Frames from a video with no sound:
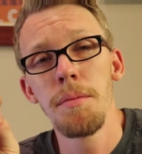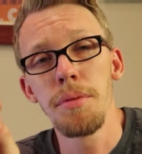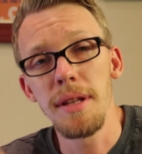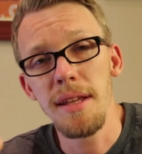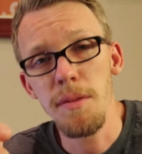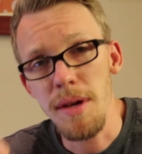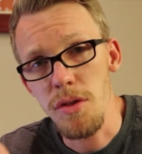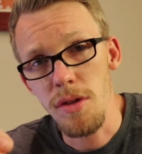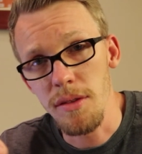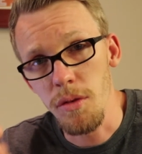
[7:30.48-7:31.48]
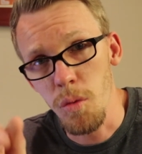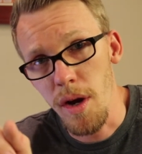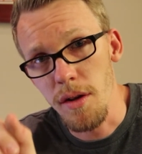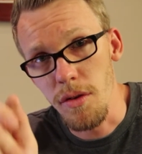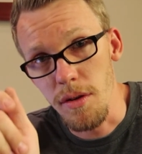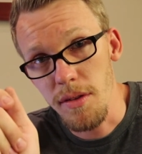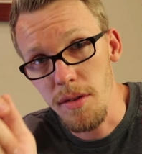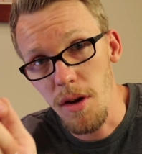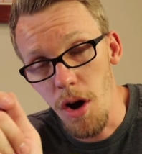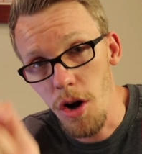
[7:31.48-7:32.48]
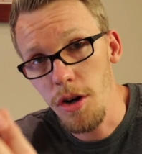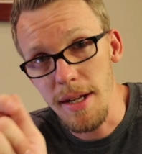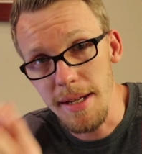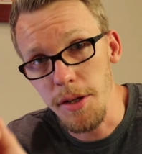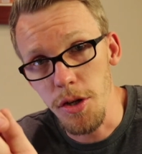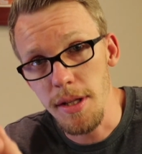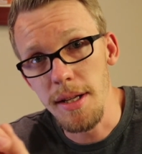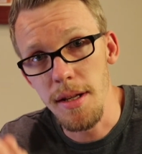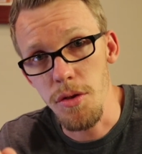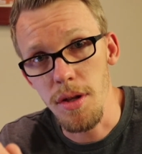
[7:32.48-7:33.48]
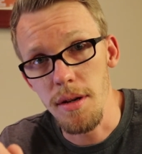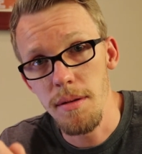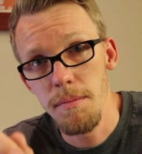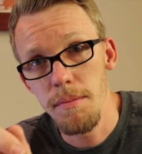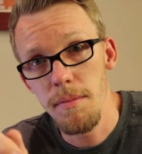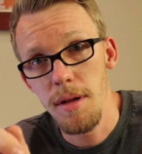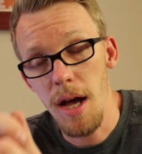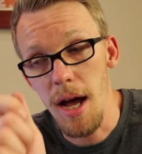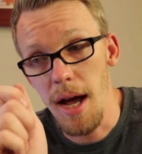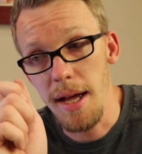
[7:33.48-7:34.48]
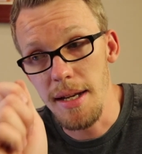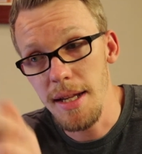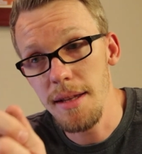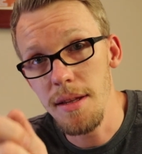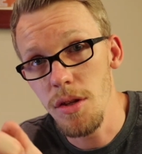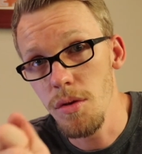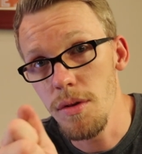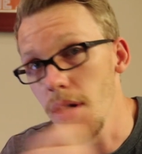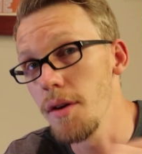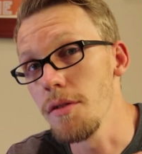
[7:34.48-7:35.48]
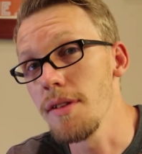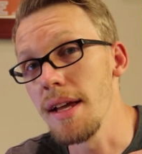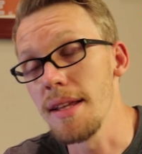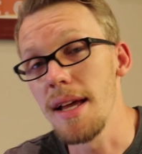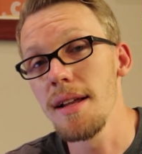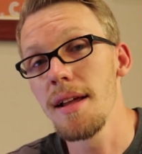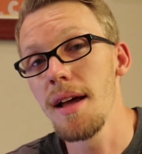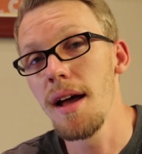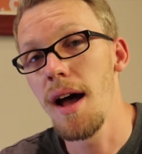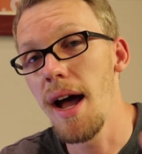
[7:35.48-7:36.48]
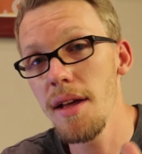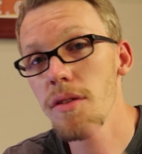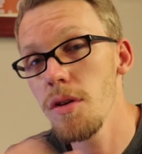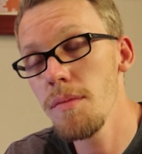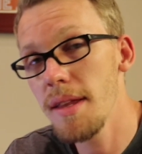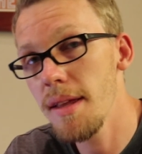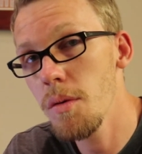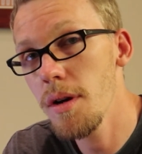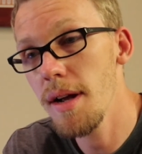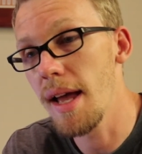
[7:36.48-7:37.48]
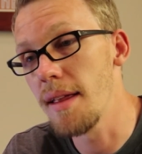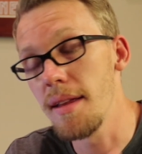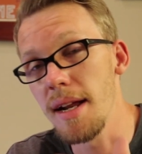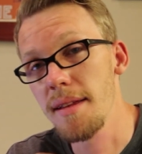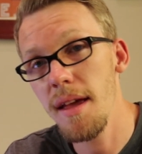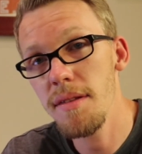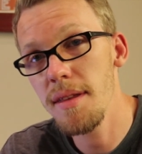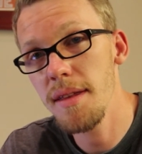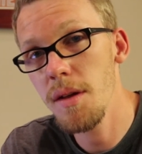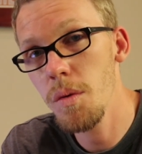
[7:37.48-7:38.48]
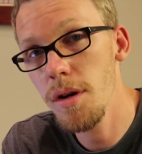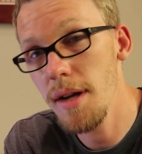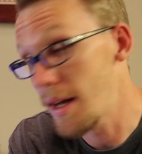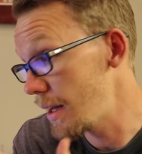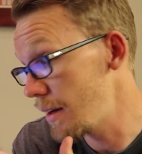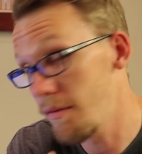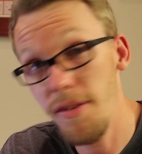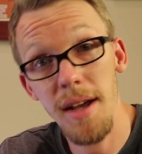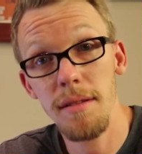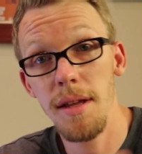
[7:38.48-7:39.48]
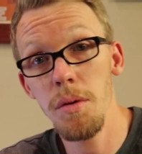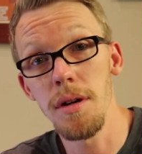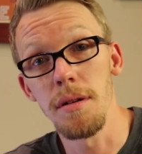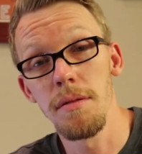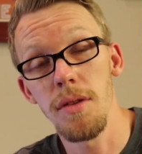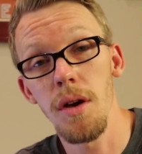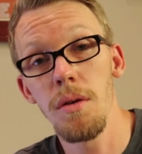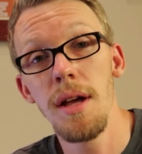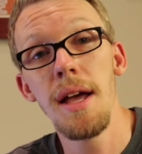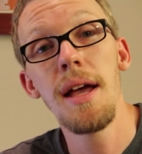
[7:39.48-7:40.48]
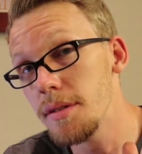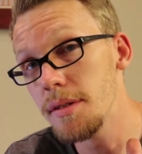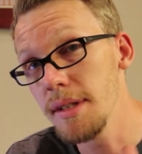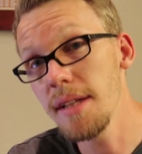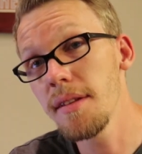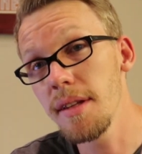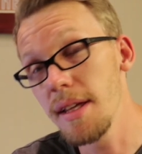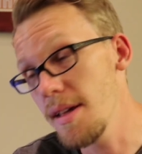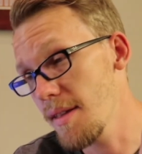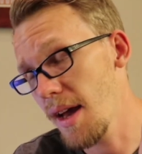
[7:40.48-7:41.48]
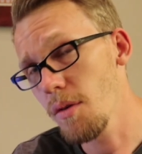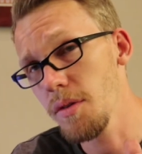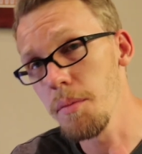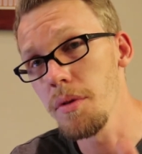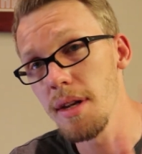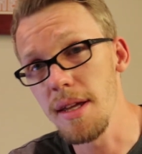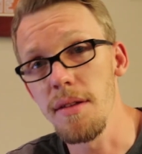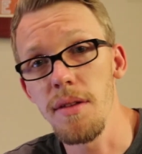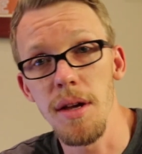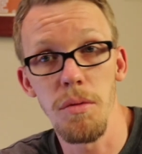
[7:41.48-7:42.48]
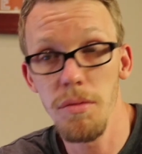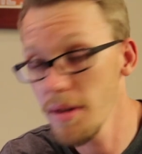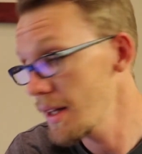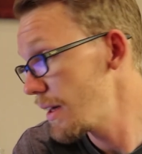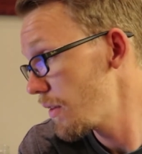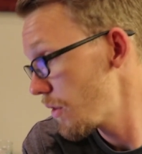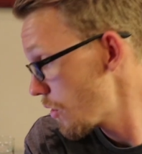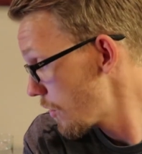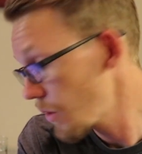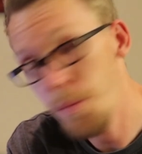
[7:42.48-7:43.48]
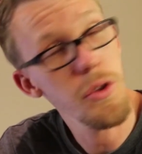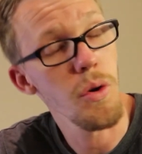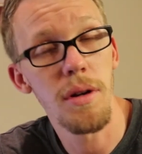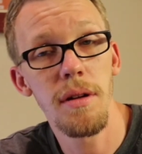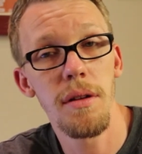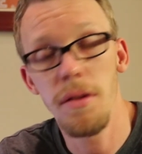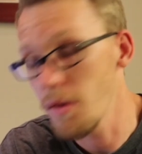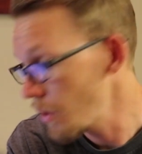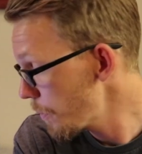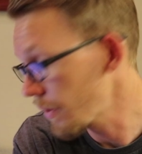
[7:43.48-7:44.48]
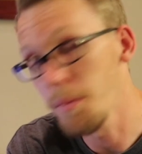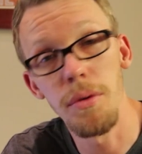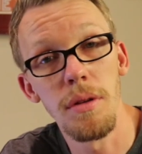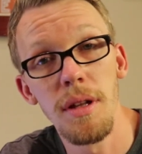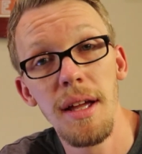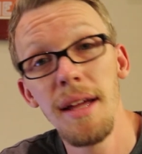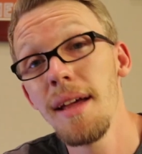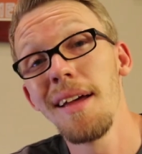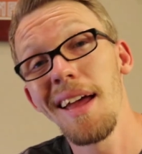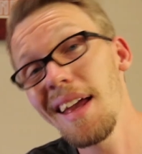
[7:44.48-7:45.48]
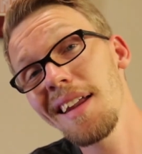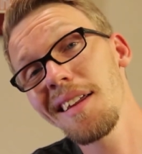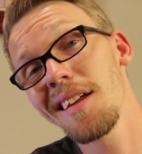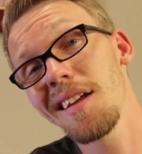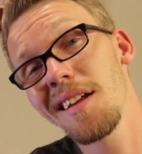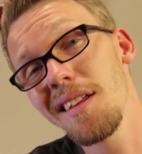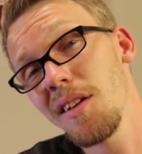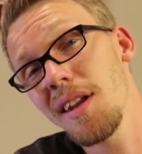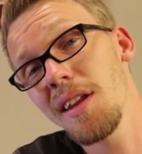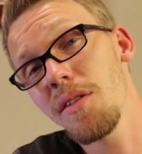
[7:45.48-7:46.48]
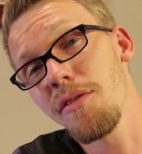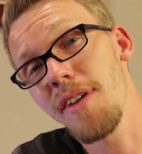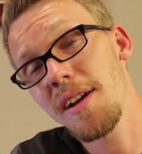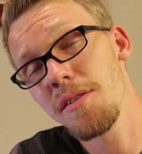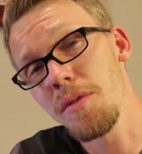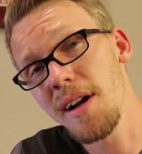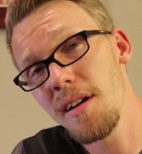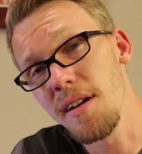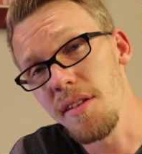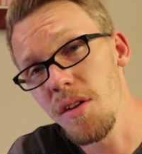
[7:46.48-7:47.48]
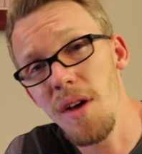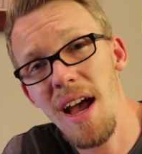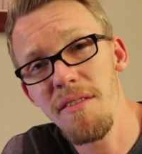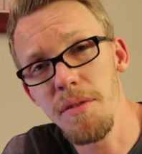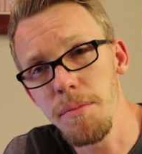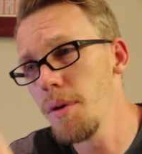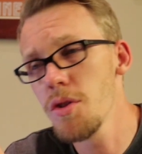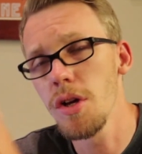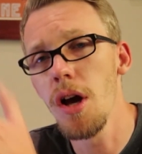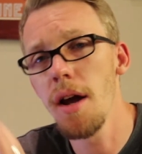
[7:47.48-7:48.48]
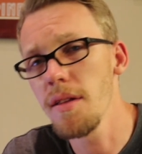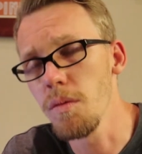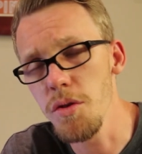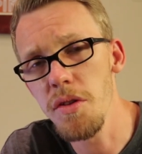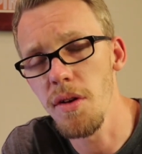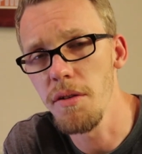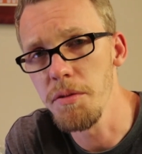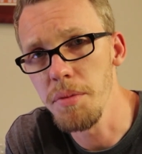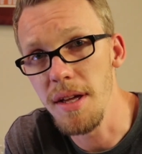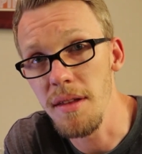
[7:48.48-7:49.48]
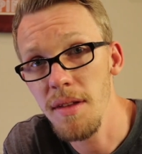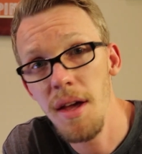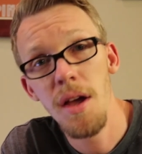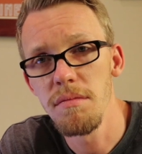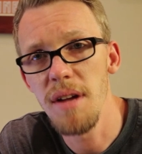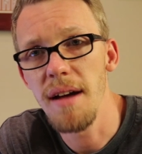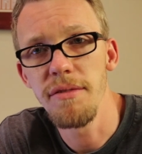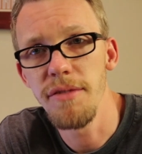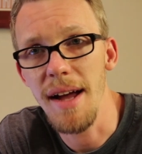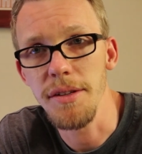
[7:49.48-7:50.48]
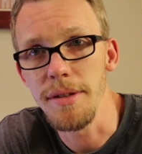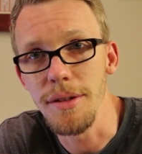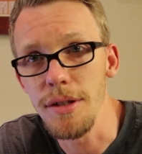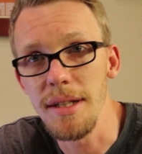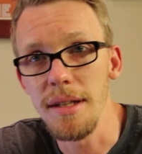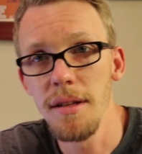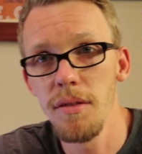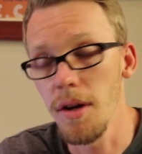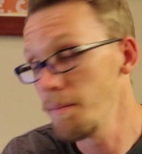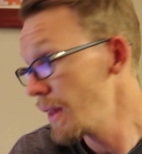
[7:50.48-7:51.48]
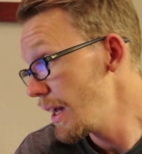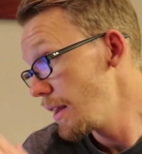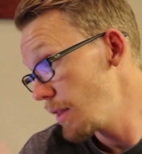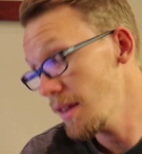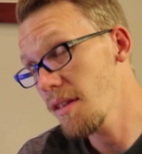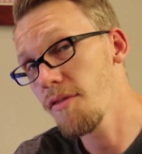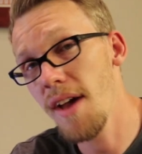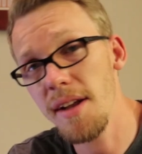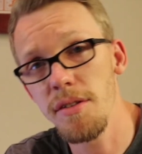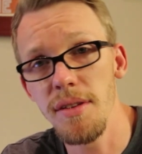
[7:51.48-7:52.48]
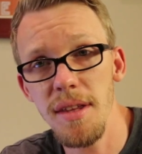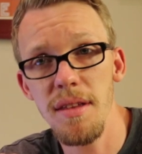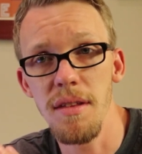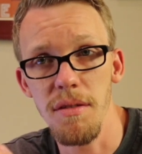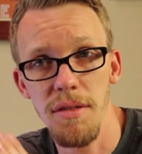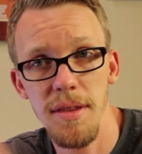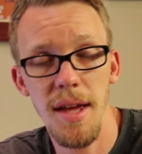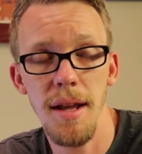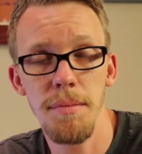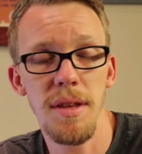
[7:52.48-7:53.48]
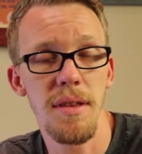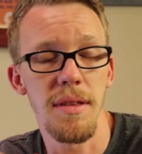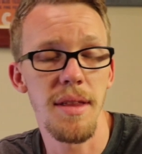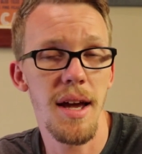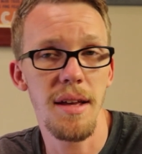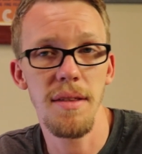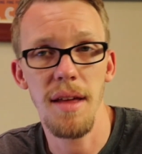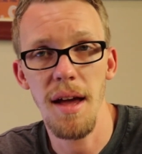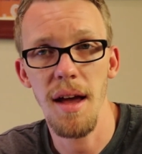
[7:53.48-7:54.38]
please make sure that those wires are in good condition. I need you to understand that. I assumed that they were, and then I tested that they were, and in fact they were. So this is how simple it is. It really is super short, super simple, and you can use a factory wiring harness. You don't have a bunch of gaudy switches all over the place, not factory looking. So this is factory, this is a setup, this is nice,